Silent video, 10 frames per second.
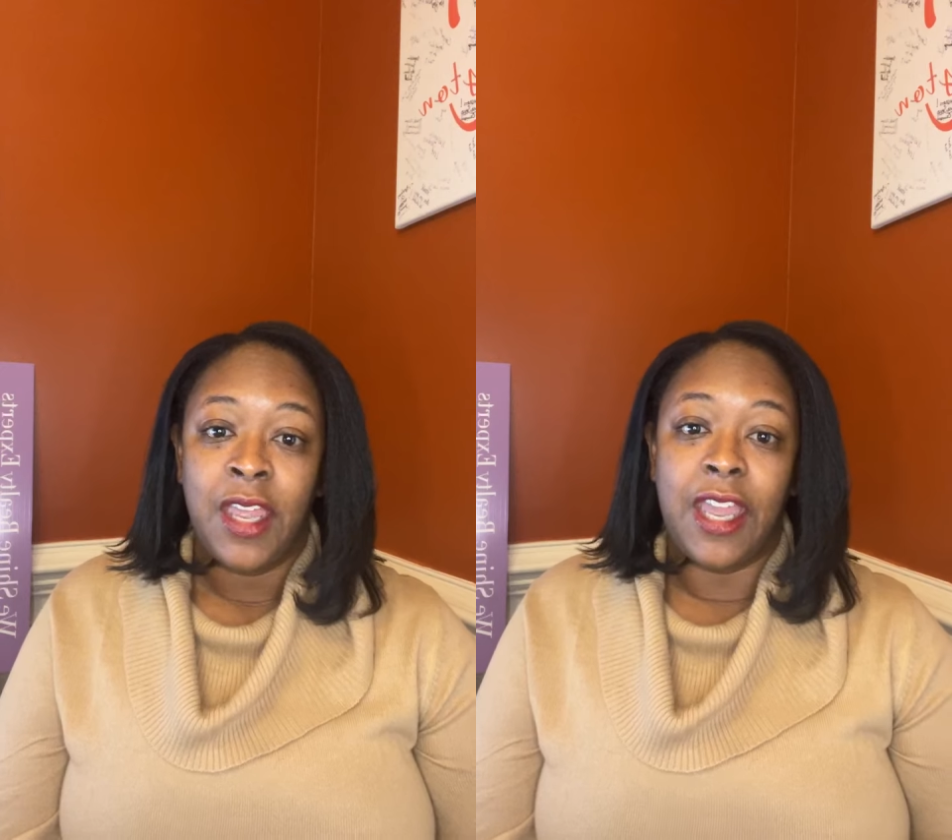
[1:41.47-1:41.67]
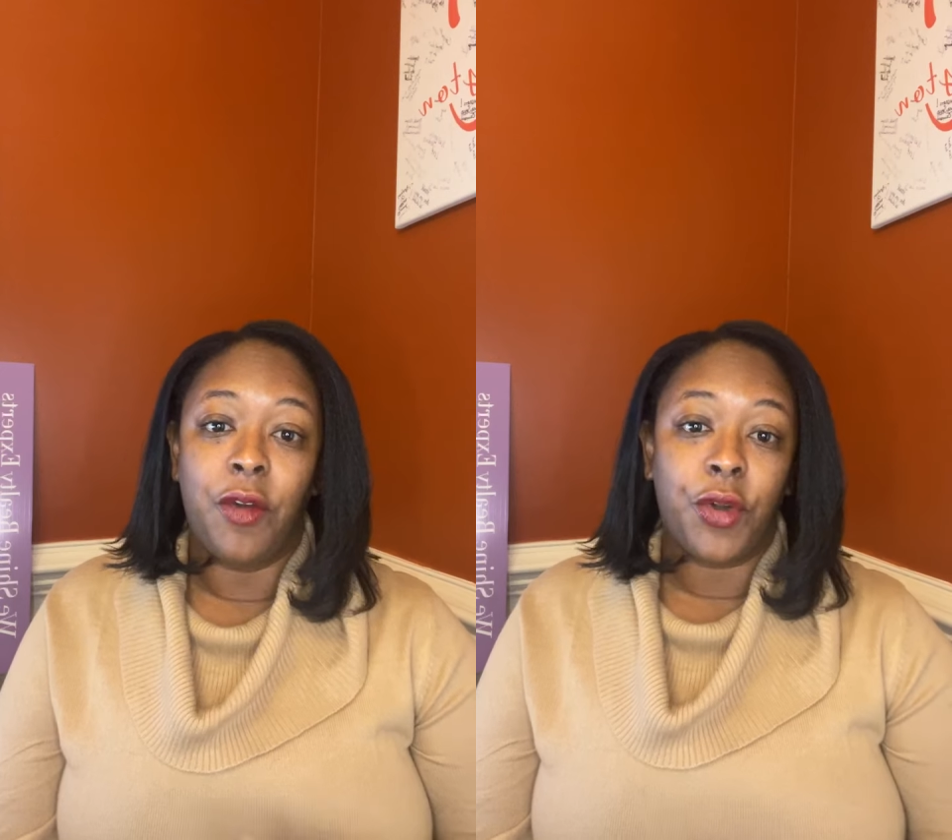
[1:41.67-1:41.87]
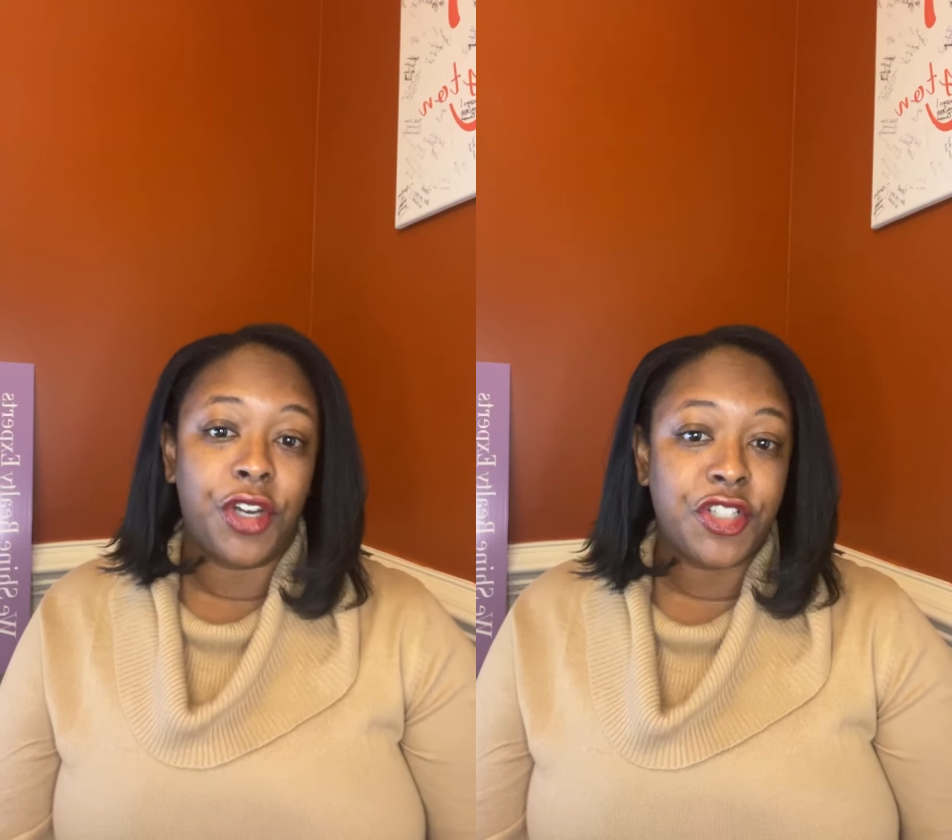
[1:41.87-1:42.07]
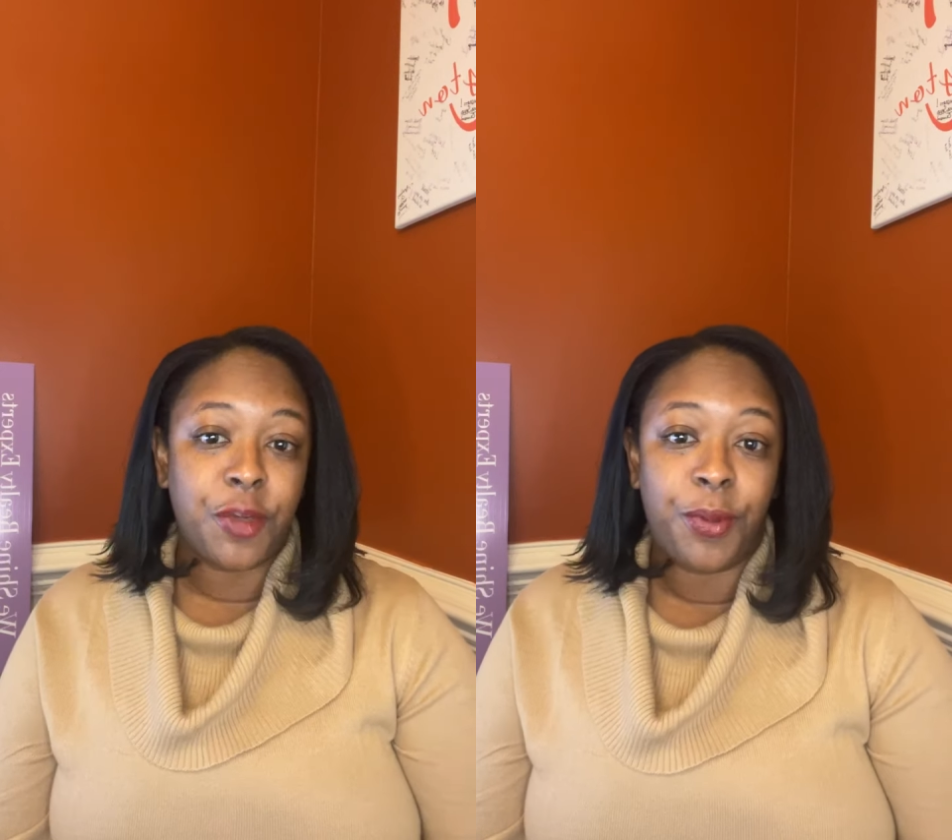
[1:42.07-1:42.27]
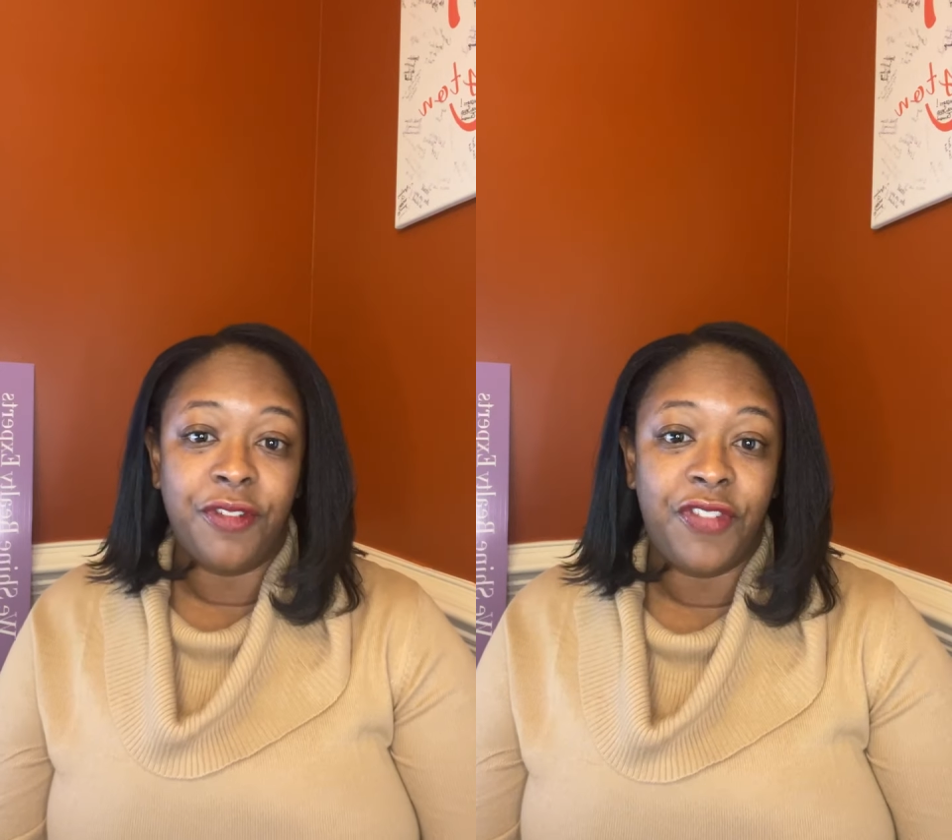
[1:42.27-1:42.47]
in order to
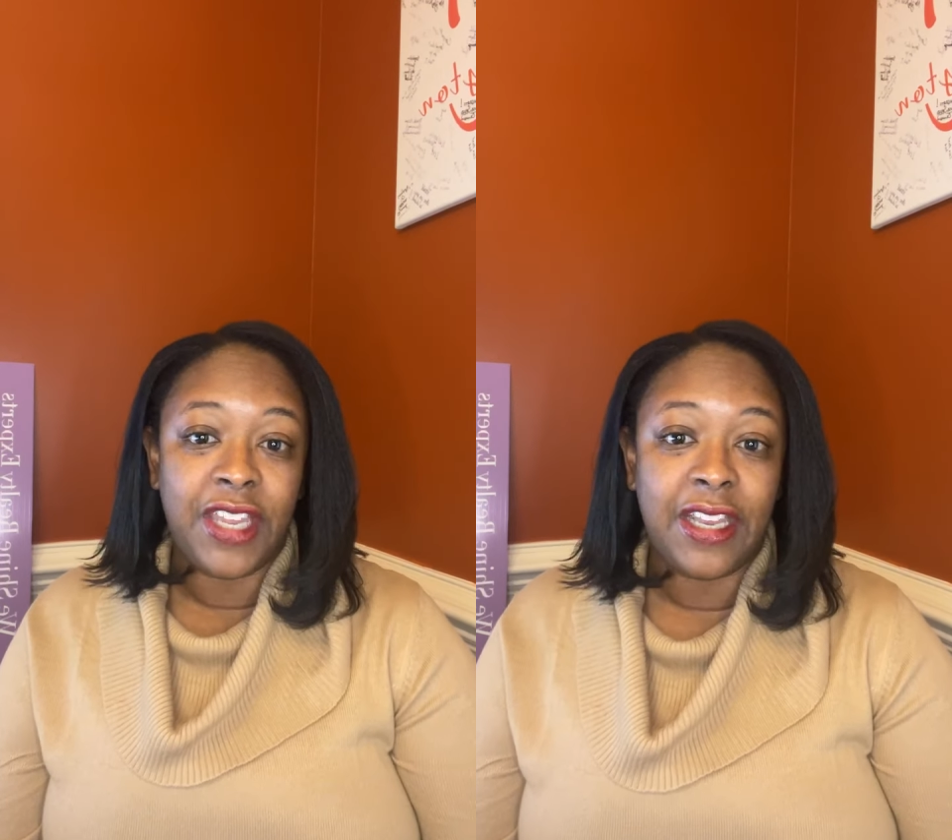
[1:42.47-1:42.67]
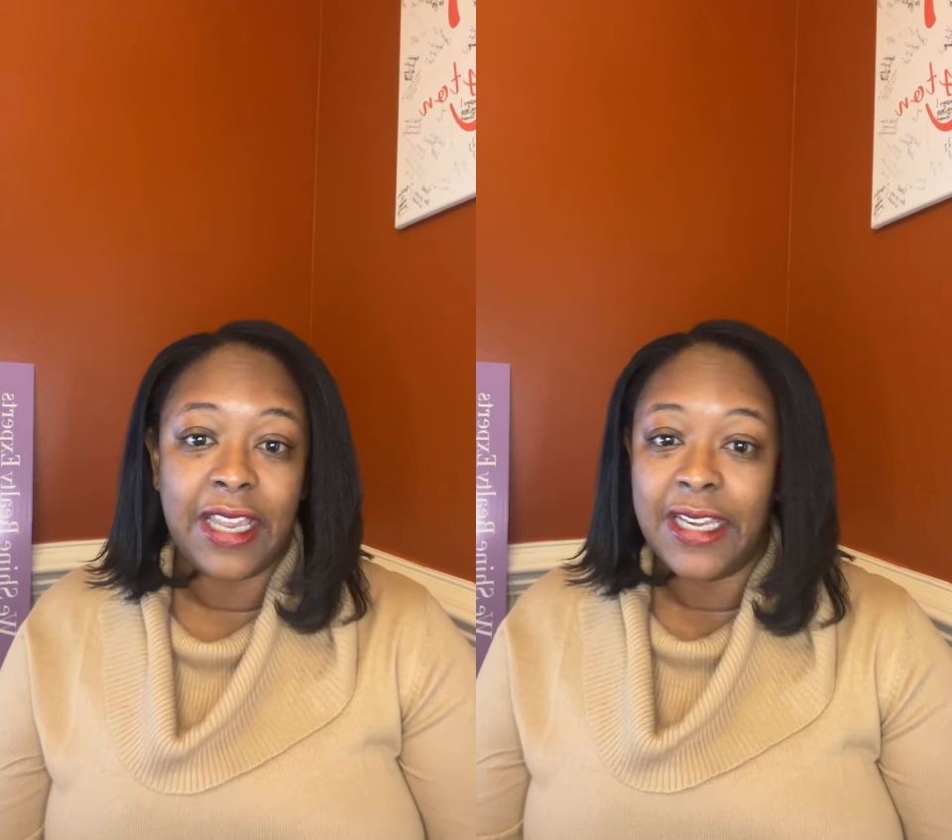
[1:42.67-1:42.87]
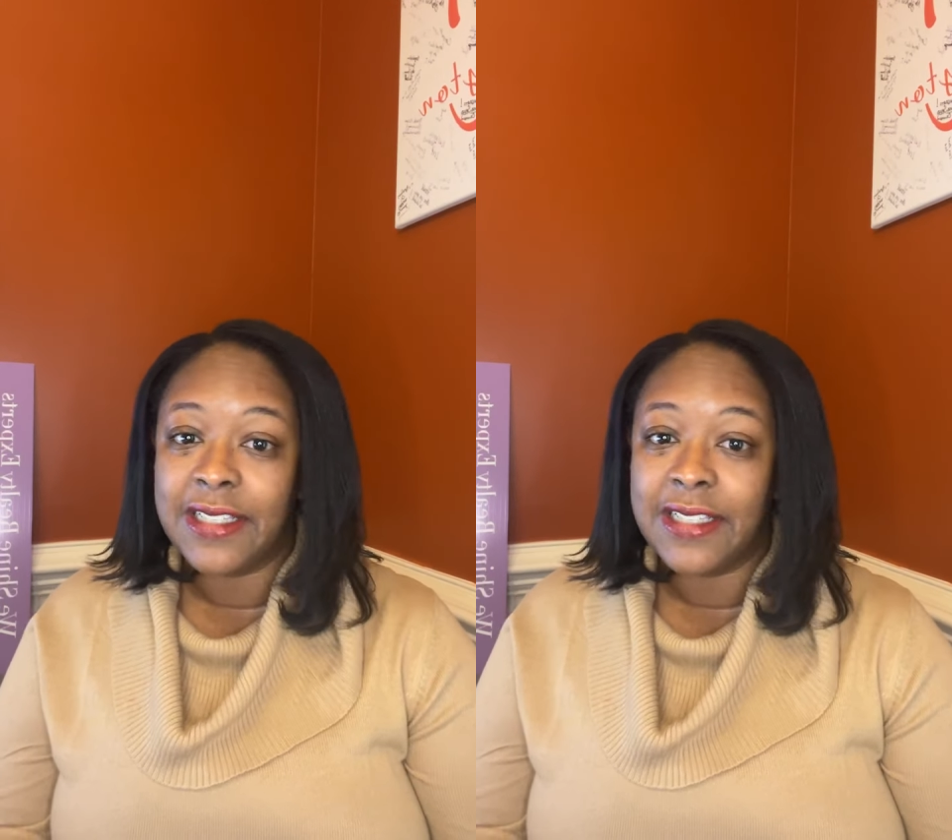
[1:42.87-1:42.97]
prevent any